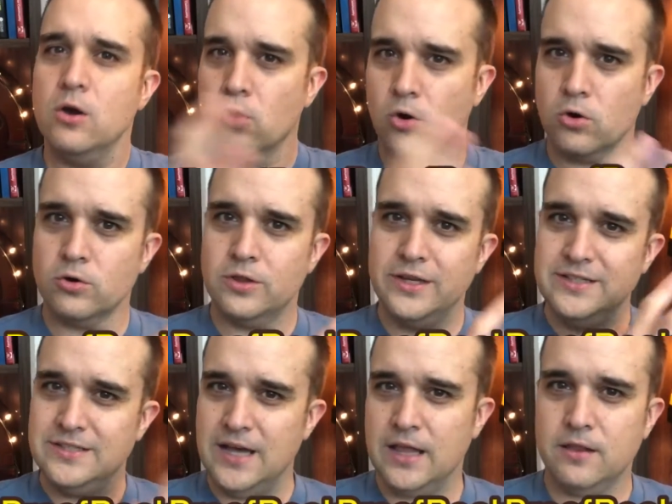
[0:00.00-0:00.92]
early
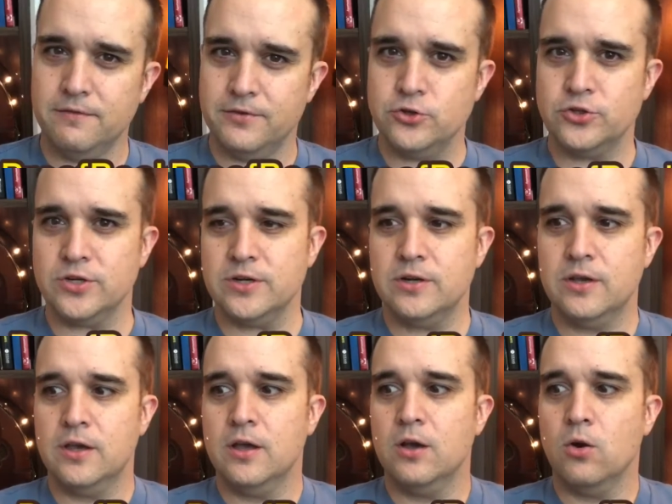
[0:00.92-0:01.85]
television
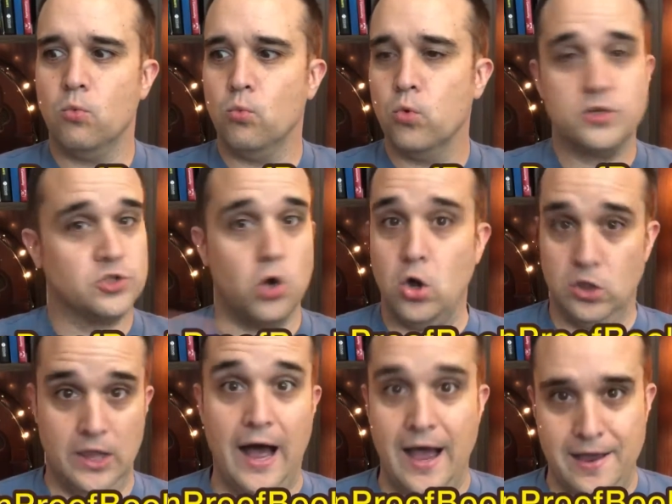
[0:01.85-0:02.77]
was all
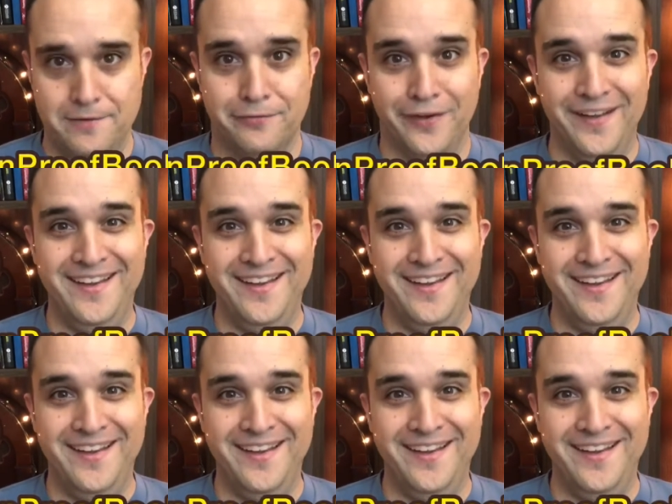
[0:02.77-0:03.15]
live.